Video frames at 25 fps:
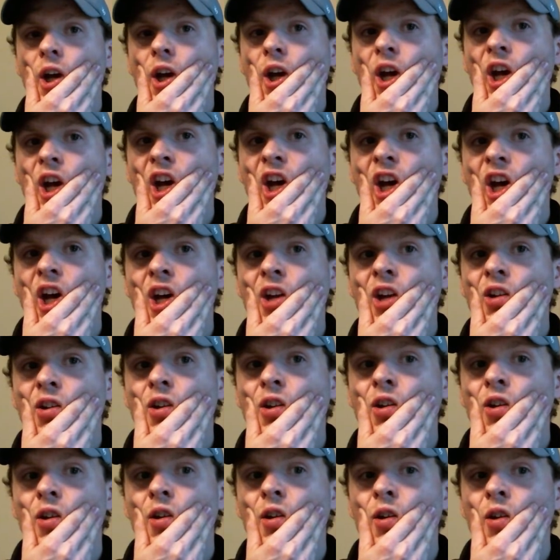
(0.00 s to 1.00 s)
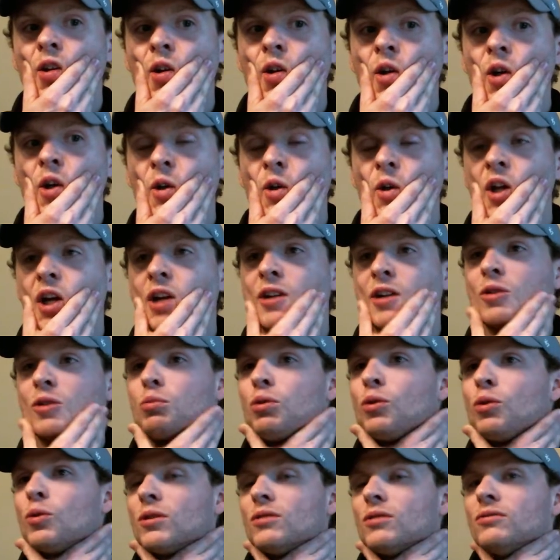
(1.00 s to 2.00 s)
at a lot of the
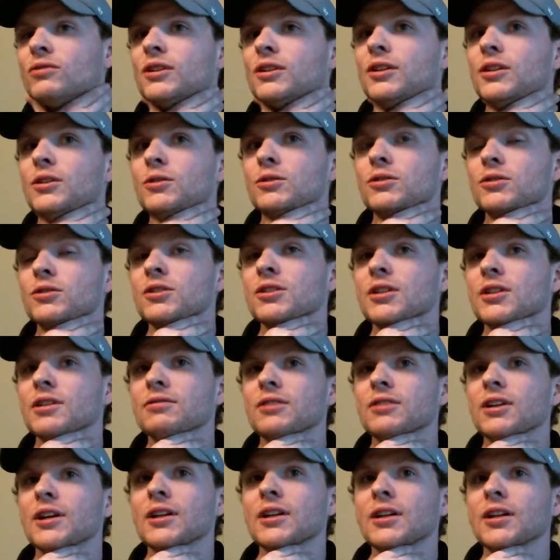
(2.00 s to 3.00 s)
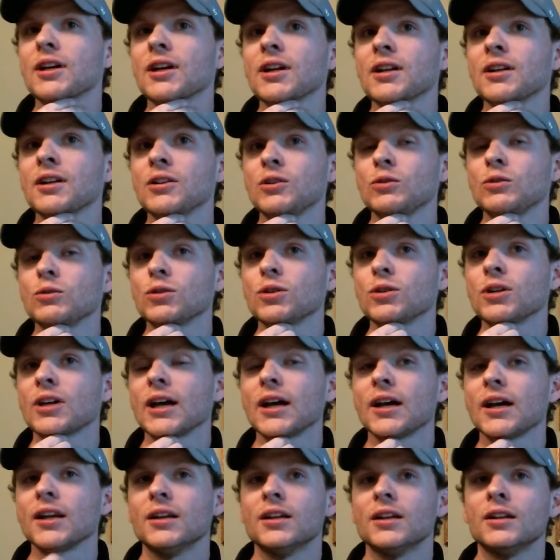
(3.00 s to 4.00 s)
porn videos or stuff like that, and you look
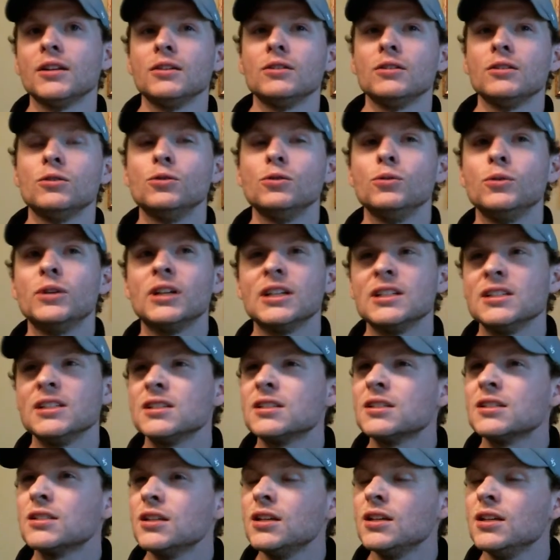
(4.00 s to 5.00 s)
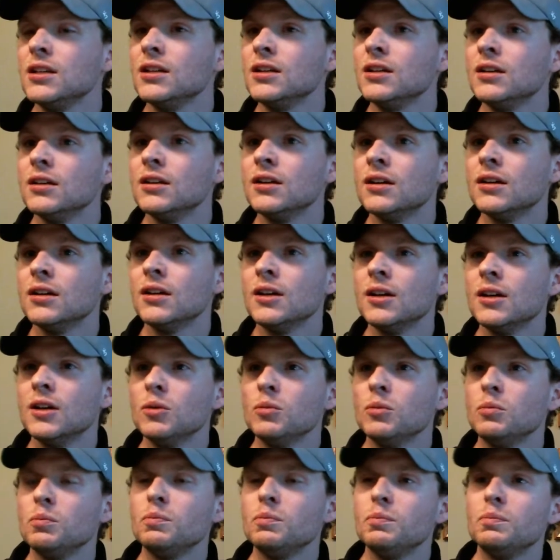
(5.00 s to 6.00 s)
at it and you can see
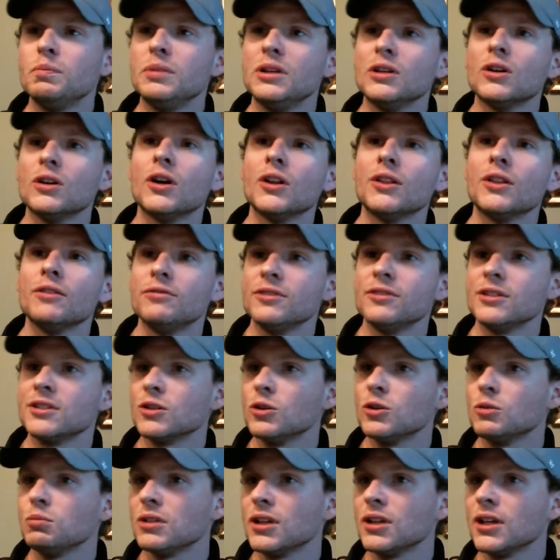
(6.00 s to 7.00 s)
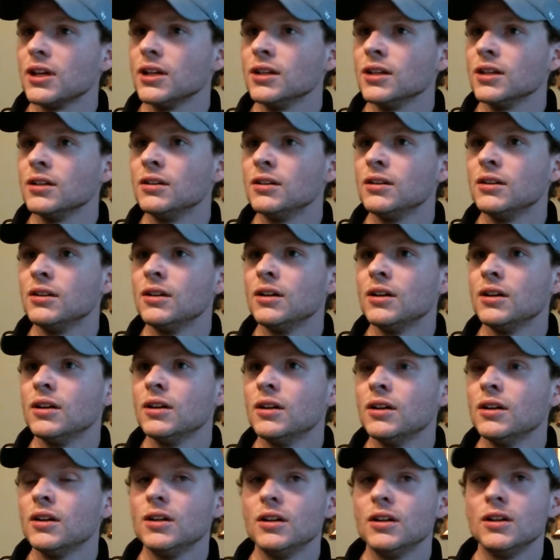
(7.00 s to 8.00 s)
beyond the physical plane,
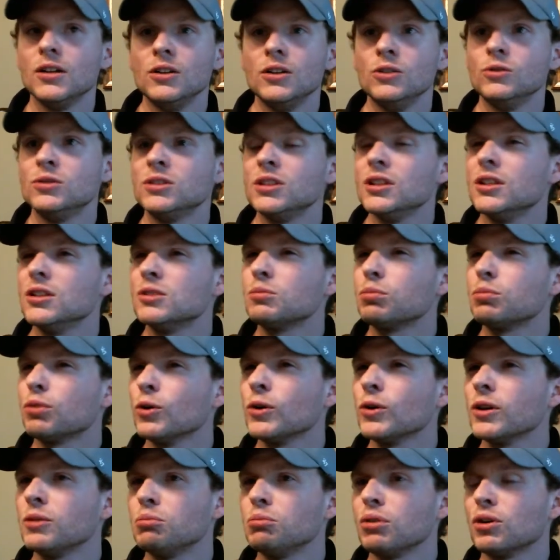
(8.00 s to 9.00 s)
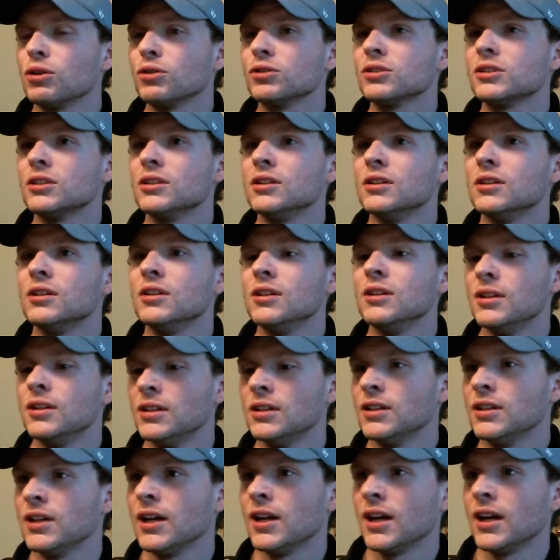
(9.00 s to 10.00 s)
you see this broken person
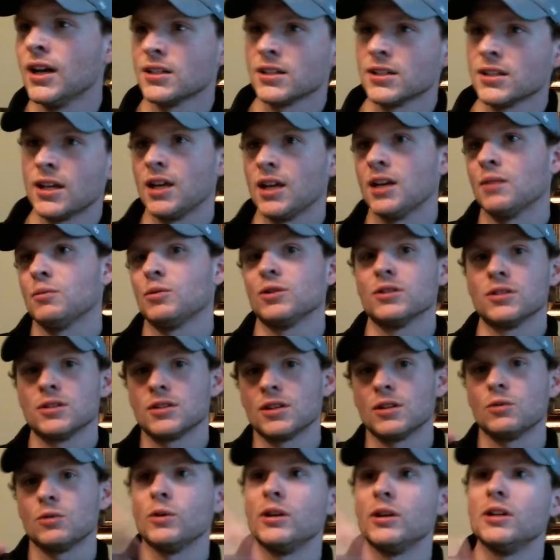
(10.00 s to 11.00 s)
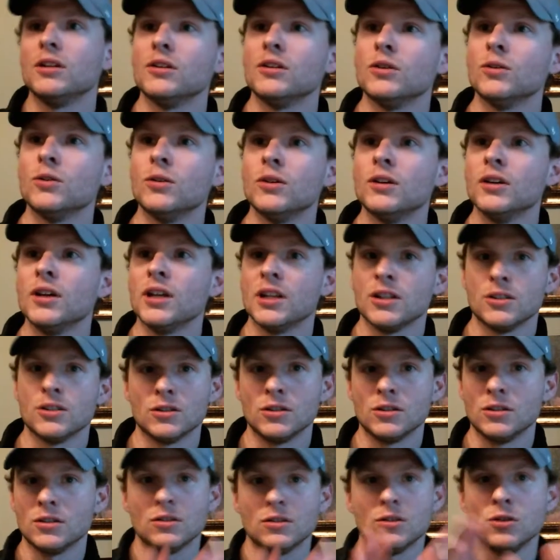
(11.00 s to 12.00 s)
that has a camera just like we do and is
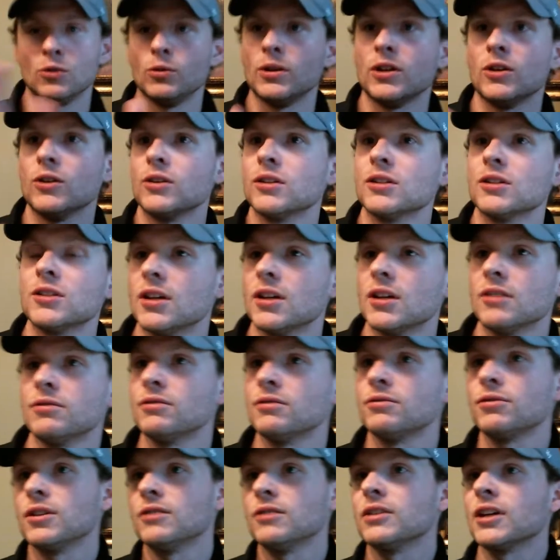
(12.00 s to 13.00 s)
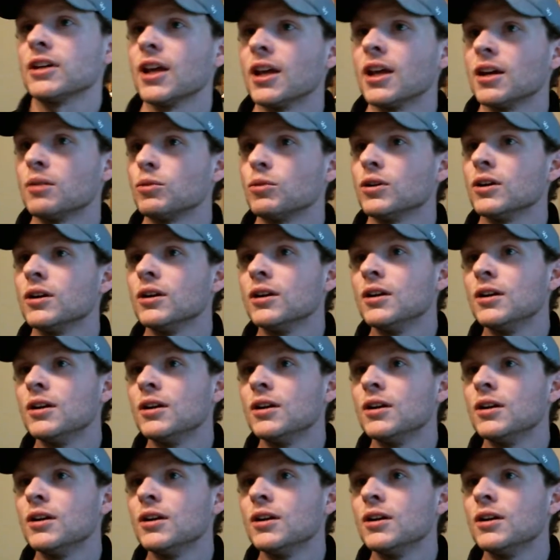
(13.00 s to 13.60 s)
doing all this stuff in front of a camera,